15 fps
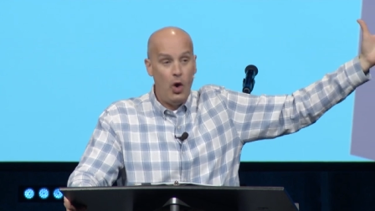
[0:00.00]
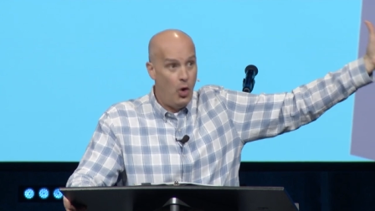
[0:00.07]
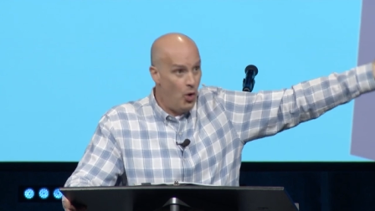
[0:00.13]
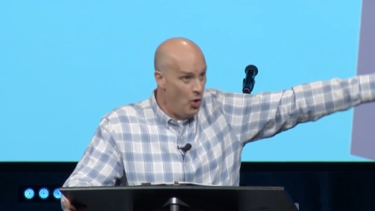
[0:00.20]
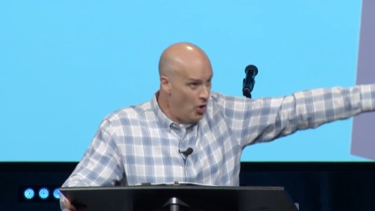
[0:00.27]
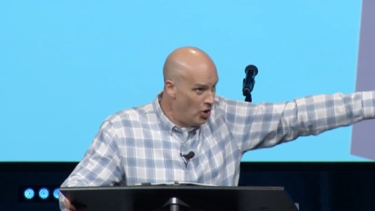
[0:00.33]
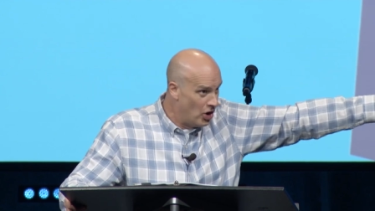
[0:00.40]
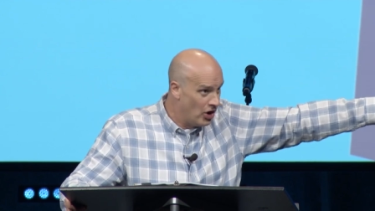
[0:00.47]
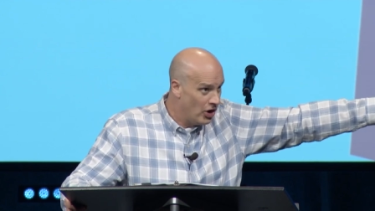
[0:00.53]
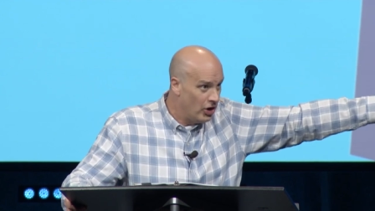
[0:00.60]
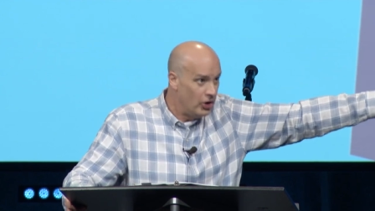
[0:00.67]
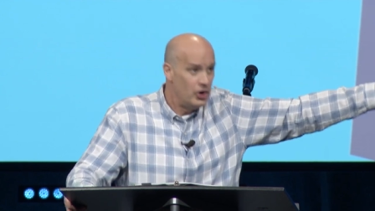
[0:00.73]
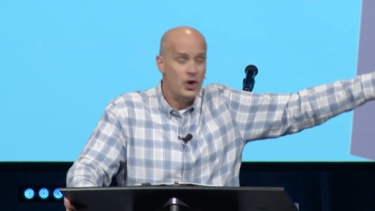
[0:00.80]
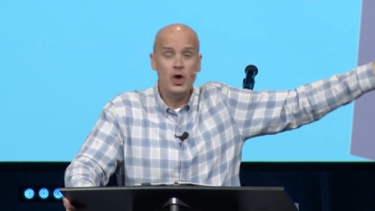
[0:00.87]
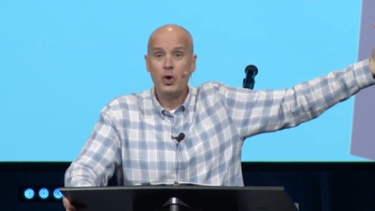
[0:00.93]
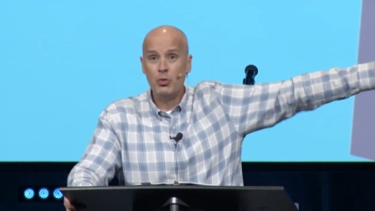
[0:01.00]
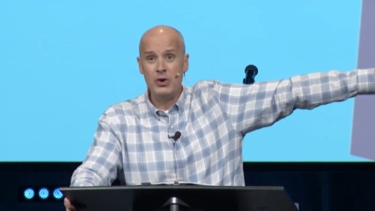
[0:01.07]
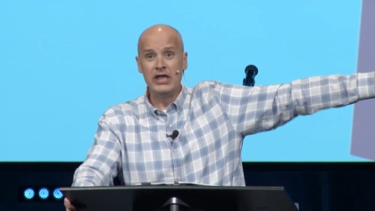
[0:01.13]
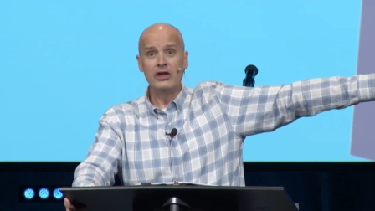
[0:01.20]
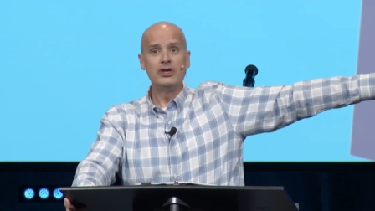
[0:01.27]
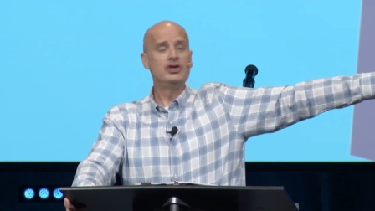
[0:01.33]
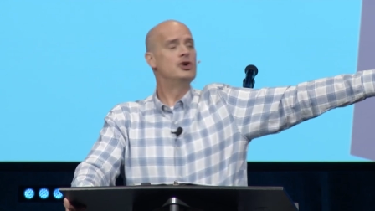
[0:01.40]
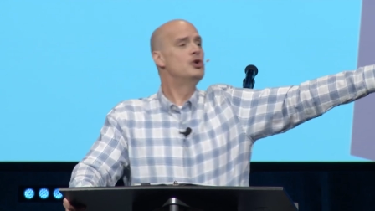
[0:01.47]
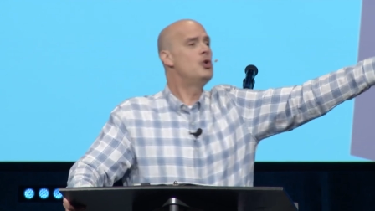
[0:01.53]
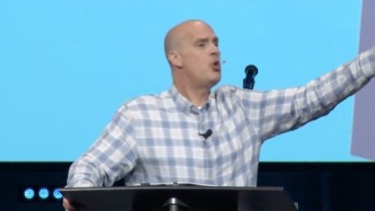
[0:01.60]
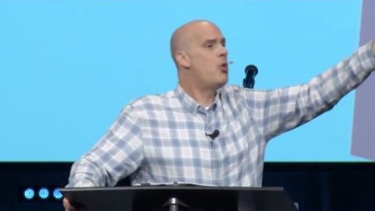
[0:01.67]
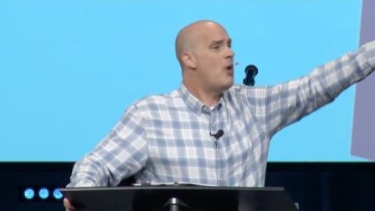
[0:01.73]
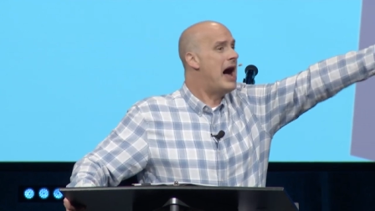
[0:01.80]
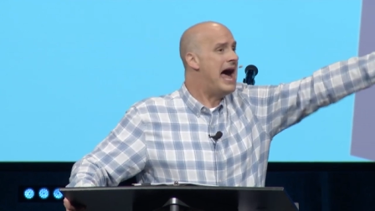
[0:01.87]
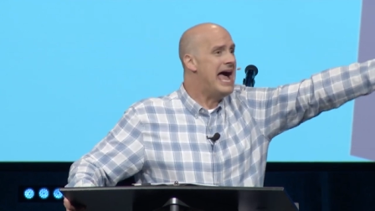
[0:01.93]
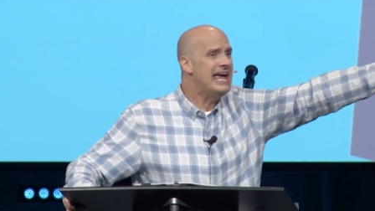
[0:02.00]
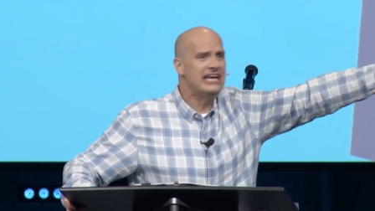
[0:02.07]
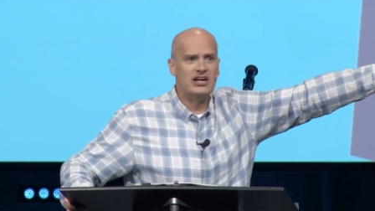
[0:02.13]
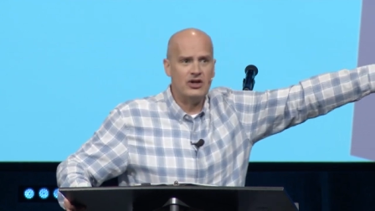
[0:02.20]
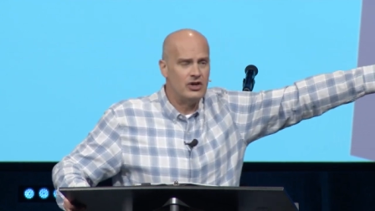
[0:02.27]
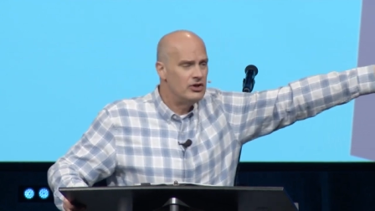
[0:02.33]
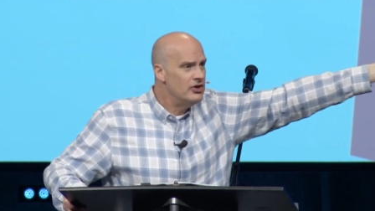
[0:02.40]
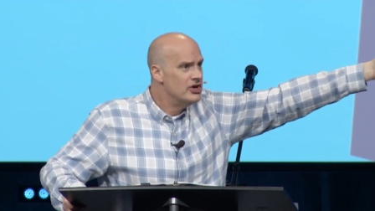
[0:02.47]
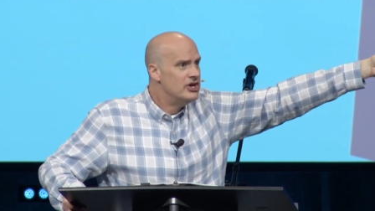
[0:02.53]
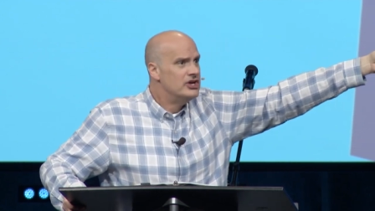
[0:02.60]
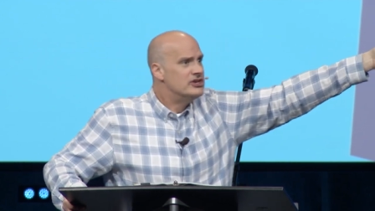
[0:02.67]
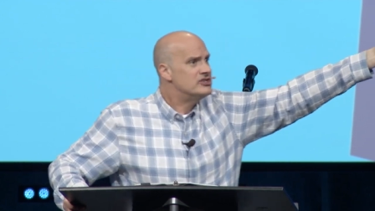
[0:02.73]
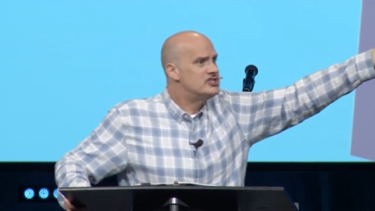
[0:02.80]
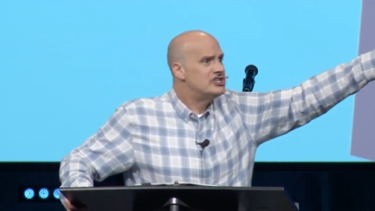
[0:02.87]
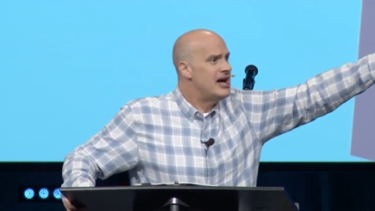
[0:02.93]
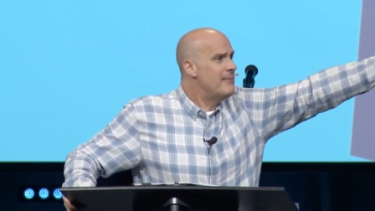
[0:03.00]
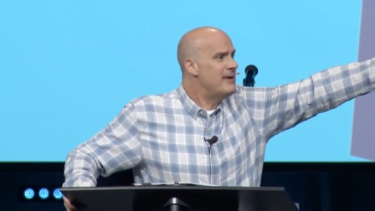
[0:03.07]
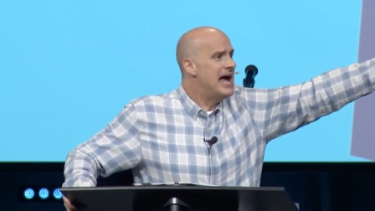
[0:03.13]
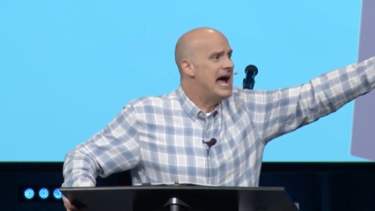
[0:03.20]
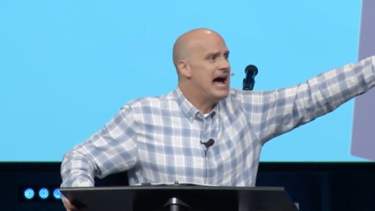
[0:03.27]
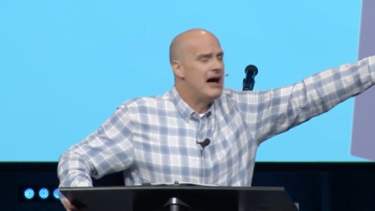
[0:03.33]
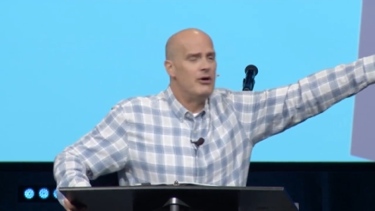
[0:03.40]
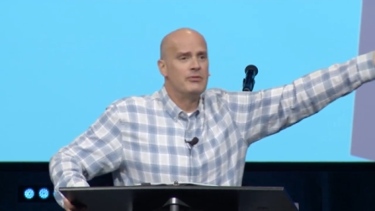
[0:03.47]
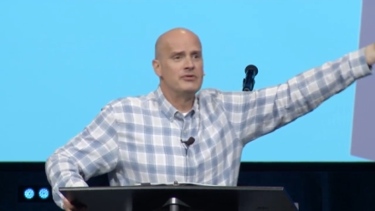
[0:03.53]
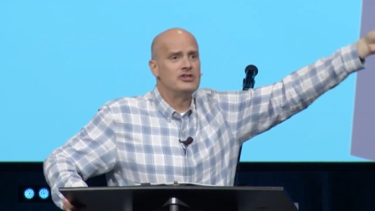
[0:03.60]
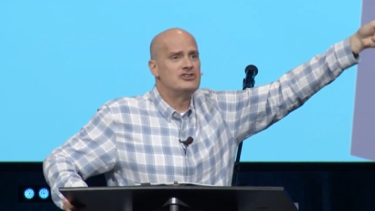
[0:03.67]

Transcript: Or will you, while somehow